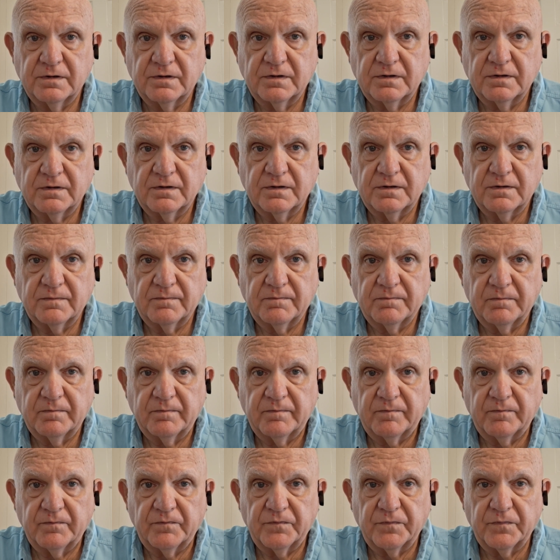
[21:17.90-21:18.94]

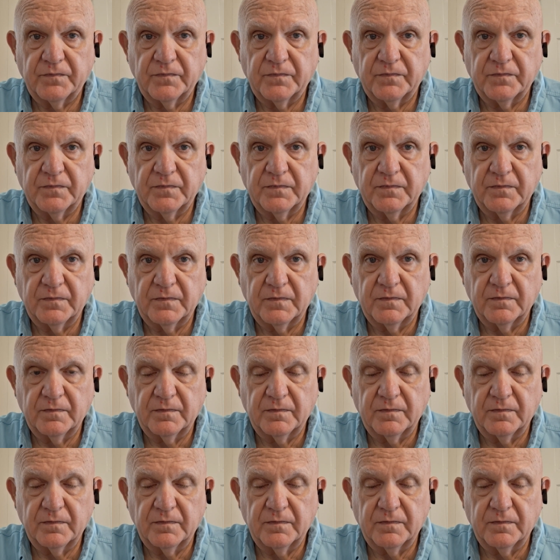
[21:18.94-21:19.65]
(no one is talking)